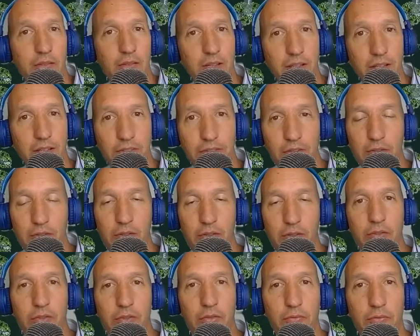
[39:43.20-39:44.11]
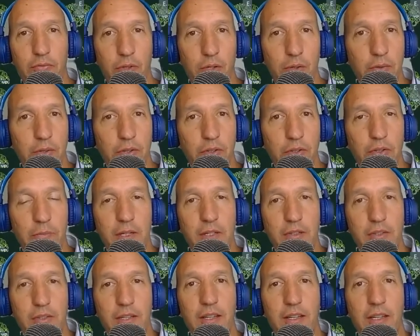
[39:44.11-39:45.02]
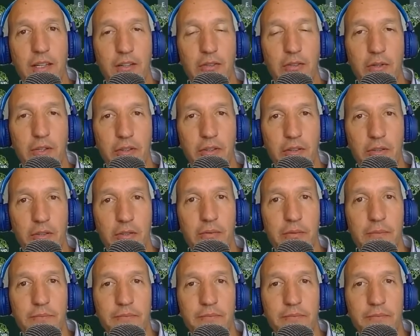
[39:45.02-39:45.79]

listeners, viewers best connect with you?